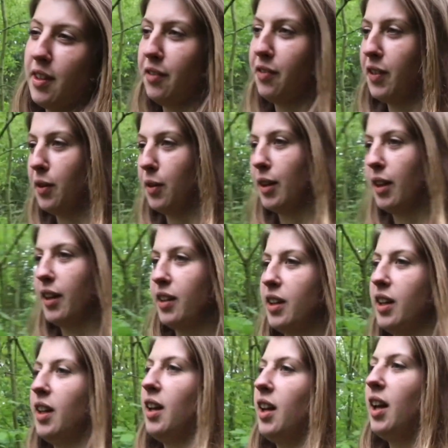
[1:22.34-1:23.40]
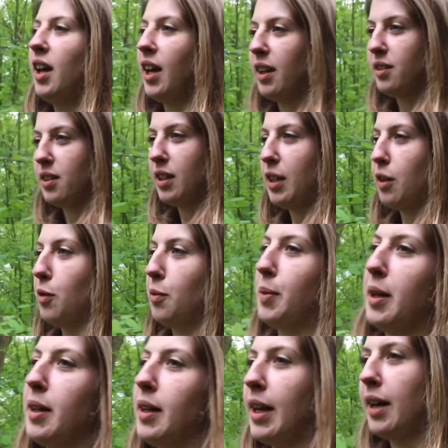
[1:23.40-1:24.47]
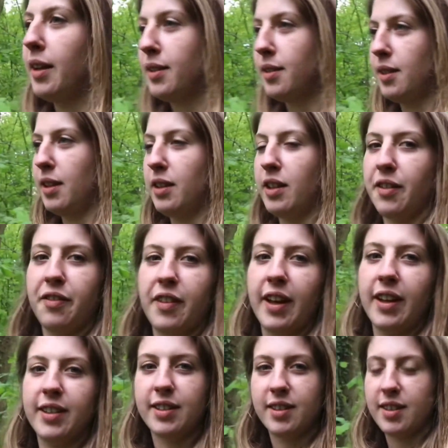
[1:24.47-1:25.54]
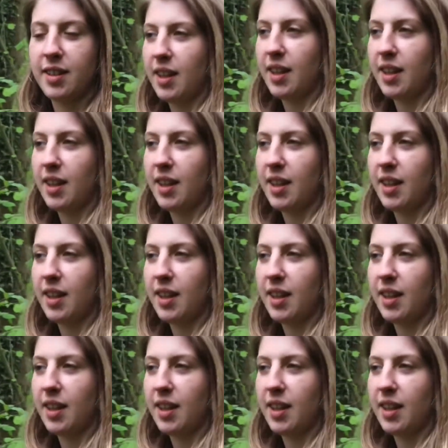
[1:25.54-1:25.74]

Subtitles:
feel like it's a little bit less in your face,